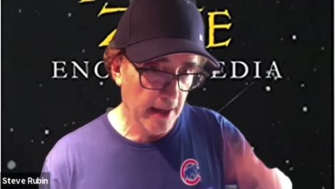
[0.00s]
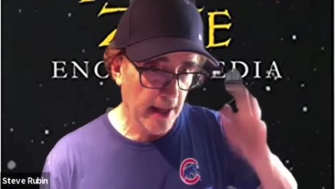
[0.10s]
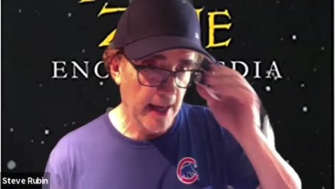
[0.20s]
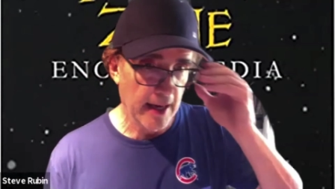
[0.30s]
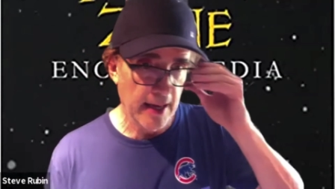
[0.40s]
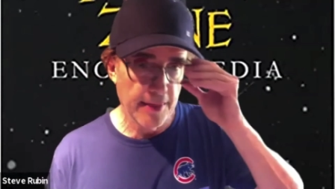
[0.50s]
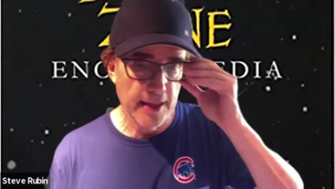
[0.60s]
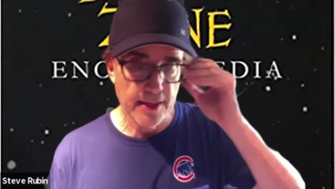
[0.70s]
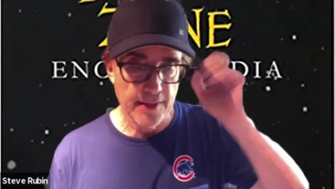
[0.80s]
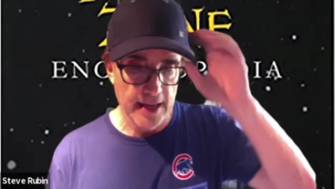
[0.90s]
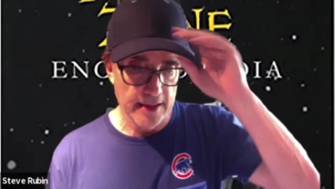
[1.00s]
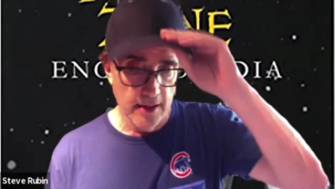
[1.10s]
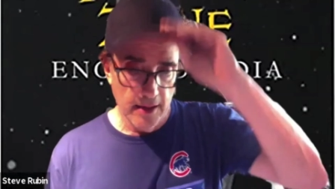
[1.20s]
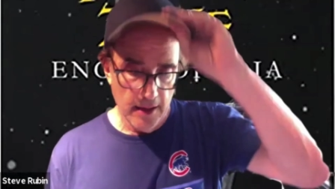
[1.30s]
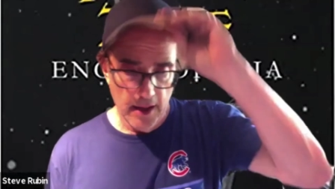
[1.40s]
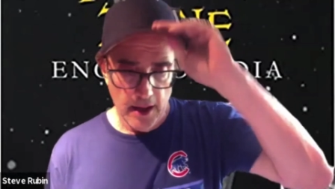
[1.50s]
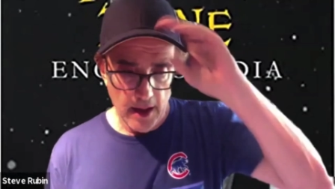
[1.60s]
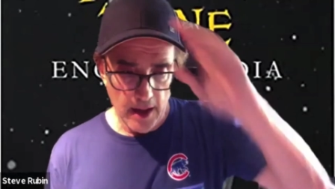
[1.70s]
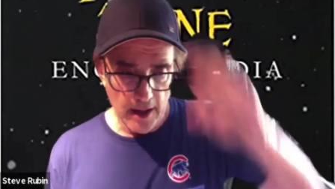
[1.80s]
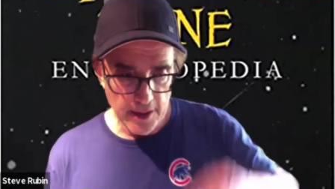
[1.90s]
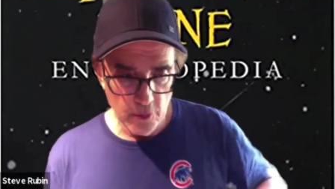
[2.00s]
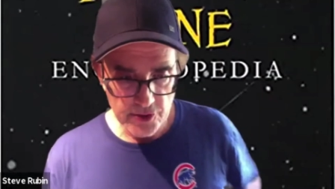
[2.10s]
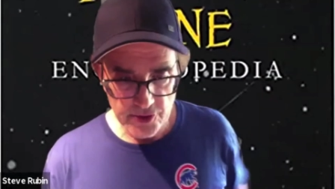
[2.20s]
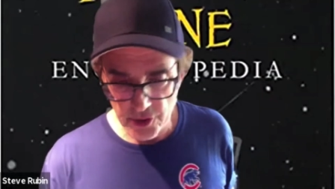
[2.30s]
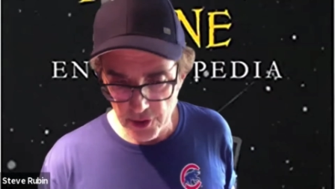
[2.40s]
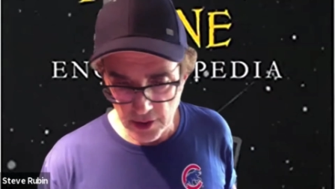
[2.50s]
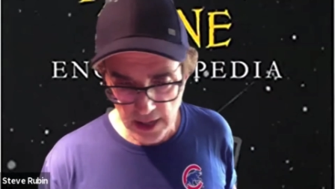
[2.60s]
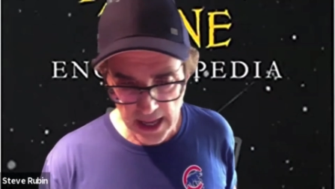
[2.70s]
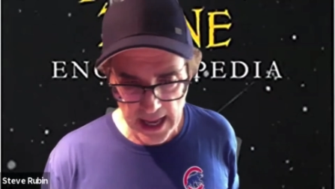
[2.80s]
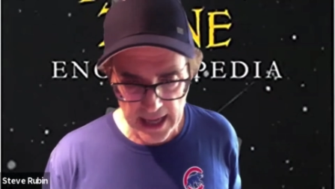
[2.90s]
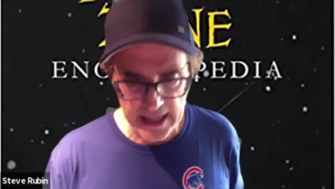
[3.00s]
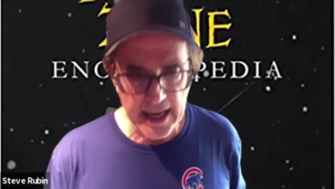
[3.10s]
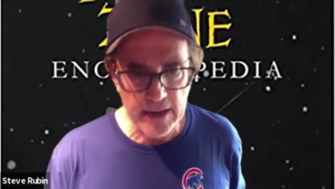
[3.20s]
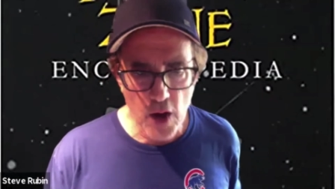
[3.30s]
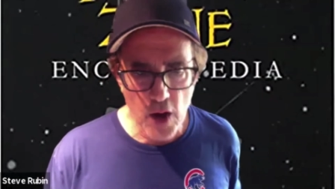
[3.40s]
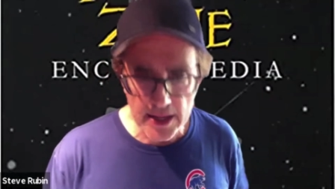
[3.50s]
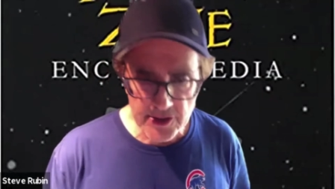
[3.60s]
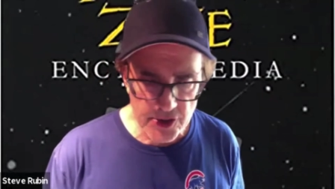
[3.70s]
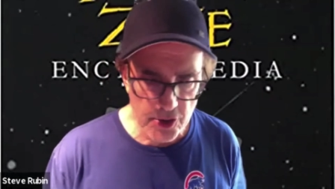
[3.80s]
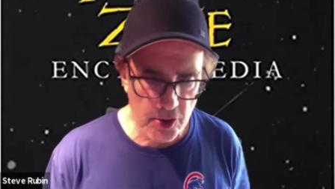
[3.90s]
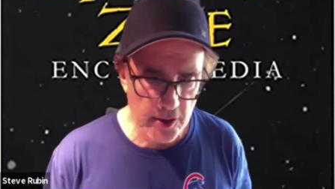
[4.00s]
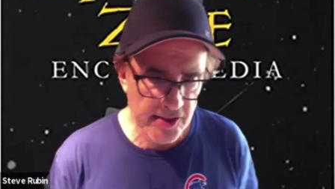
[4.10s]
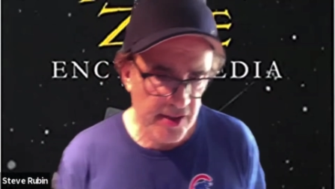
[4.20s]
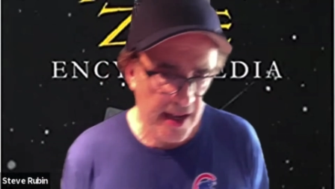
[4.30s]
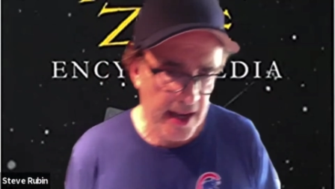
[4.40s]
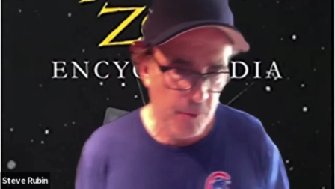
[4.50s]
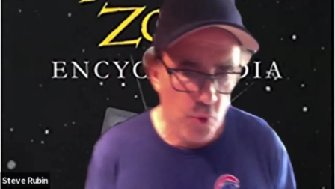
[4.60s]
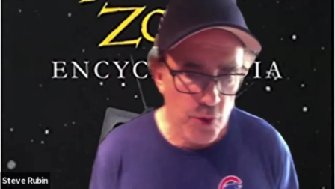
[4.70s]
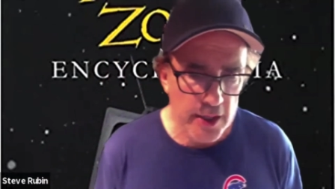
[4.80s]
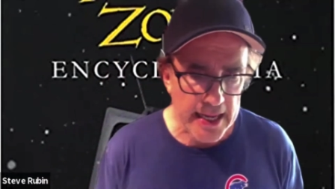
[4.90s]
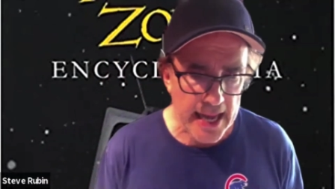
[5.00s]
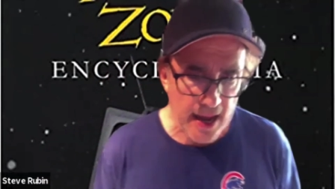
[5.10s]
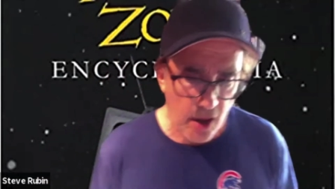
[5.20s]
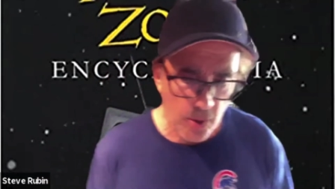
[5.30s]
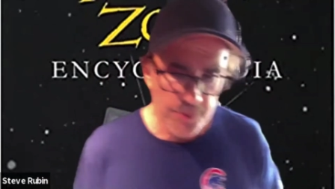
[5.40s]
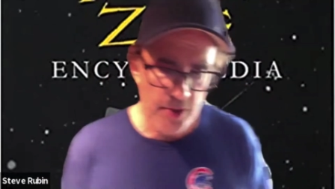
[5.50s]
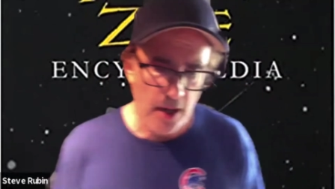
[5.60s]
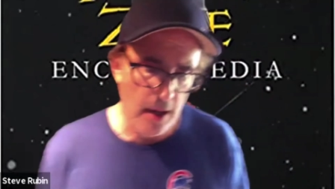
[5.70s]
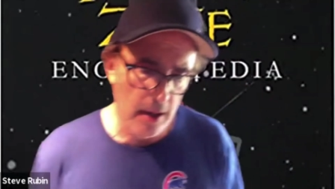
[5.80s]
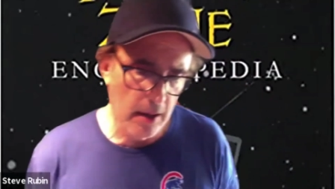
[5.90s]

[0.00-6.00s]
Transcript: And I think that uh, it was certain. And again, Rod Serling's name really helped uh,